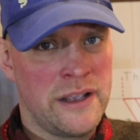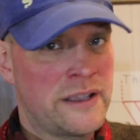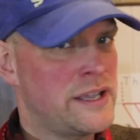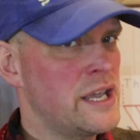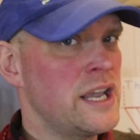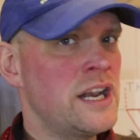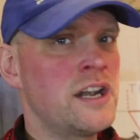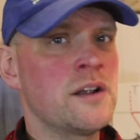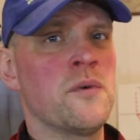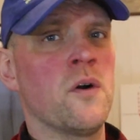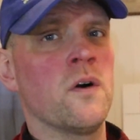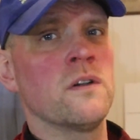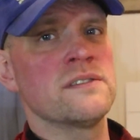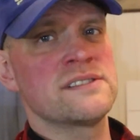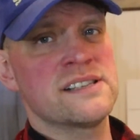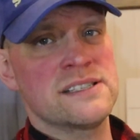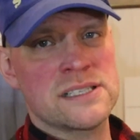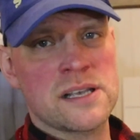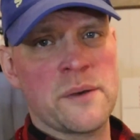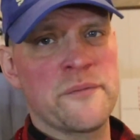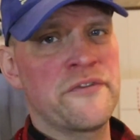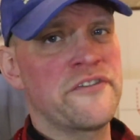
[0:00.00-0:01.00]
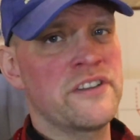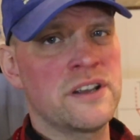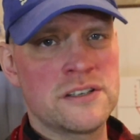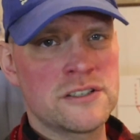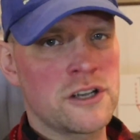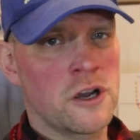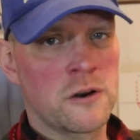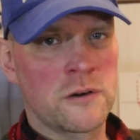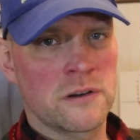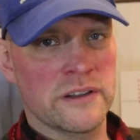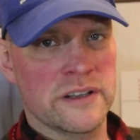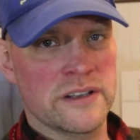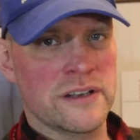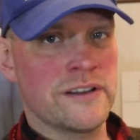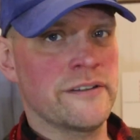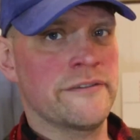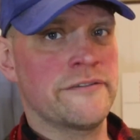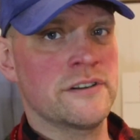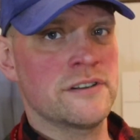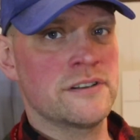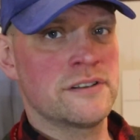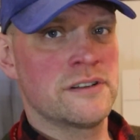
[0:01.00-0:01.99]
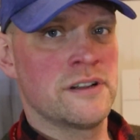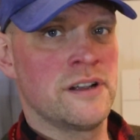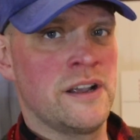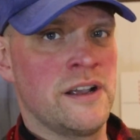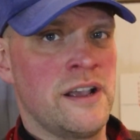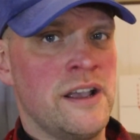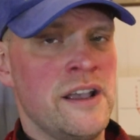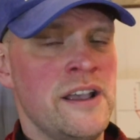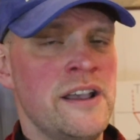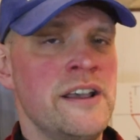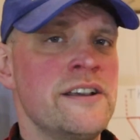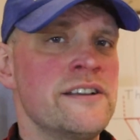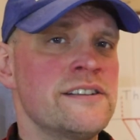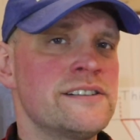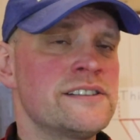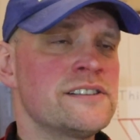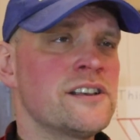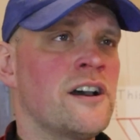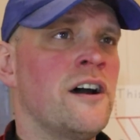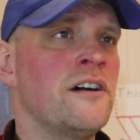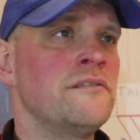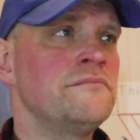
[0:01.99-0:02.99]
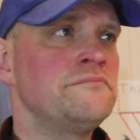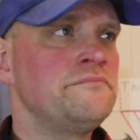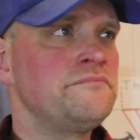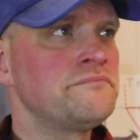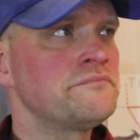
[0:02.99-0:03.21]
Kingdom Halls is something totally different. So